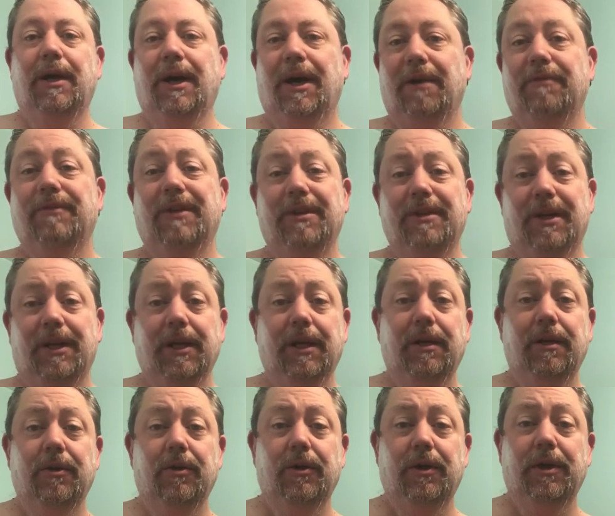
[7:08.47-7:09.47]
I find that I get
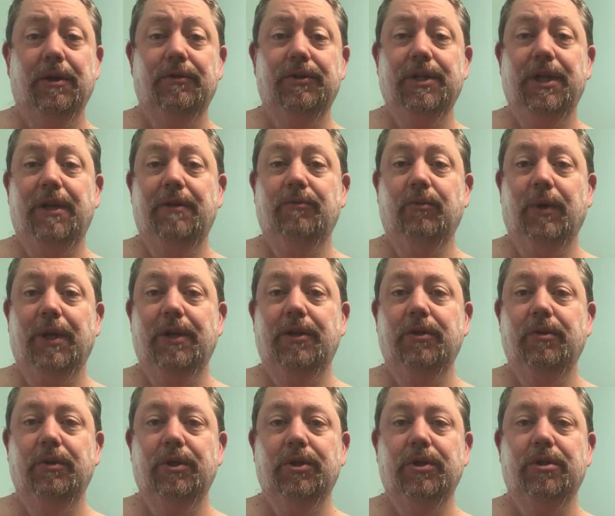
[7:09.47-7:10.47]
a good enough shave when I
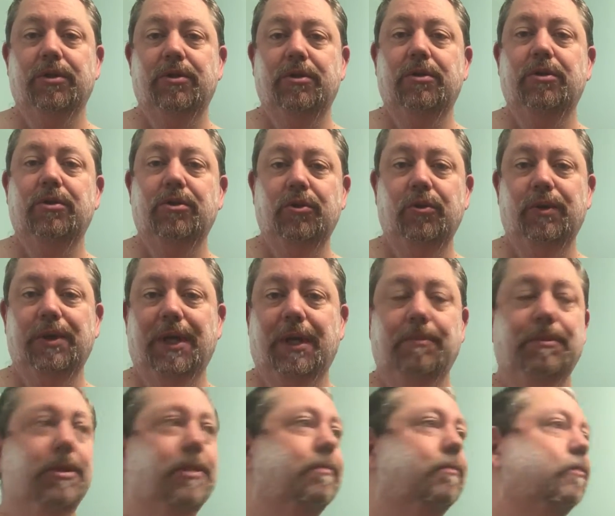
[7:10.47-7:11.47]
do it just 2
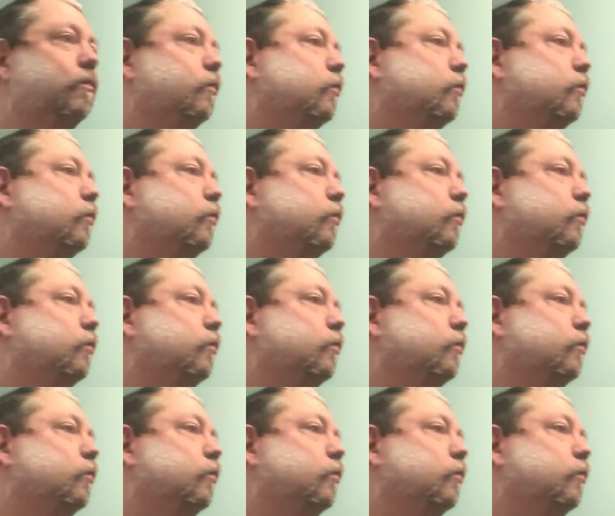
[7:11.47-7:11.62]
times.